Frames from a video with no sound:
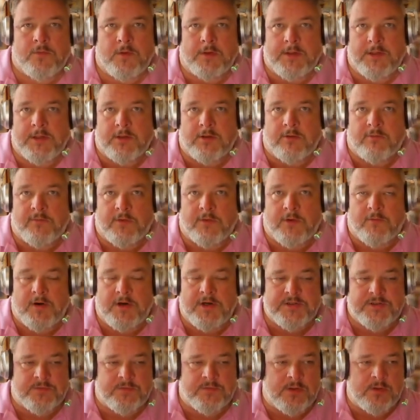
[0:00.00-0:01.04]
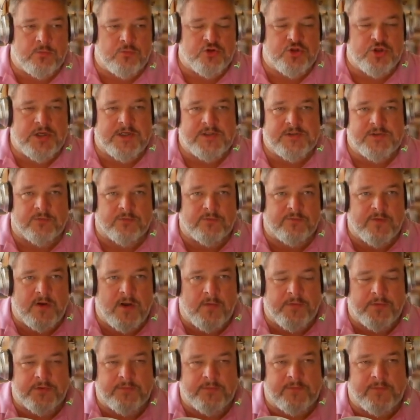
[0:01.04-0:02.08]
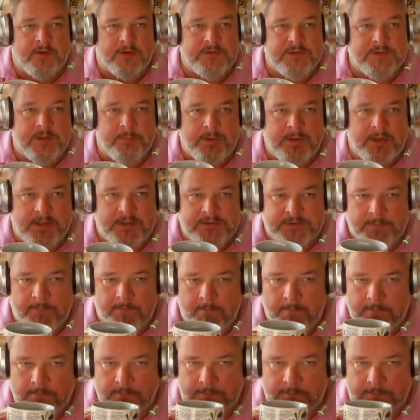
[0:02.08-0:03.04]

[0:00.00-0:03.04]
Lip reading: the lint configuration, the little JSON file that defines it, appears.